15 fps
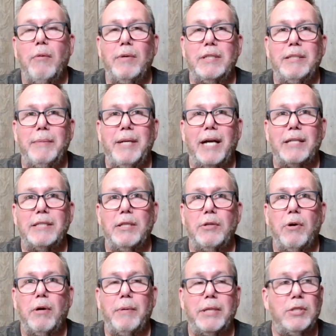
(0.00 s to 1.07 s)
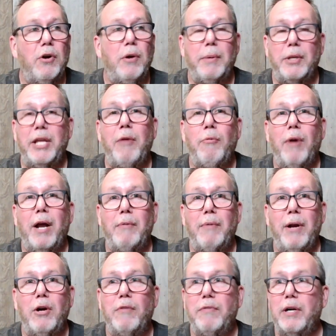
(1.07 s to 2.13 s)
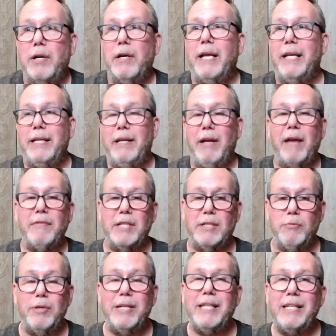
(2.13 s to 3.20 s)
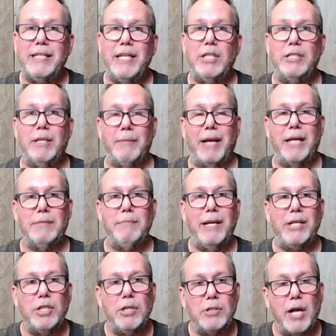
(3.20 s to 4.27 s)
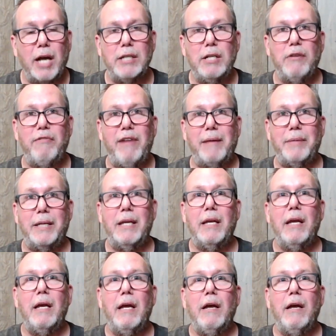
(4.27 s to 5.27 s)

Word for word: When somebody knocks on the door, rings the doorbell, they run right over. And you have to really teach them, guys. Make sure you talk to your family.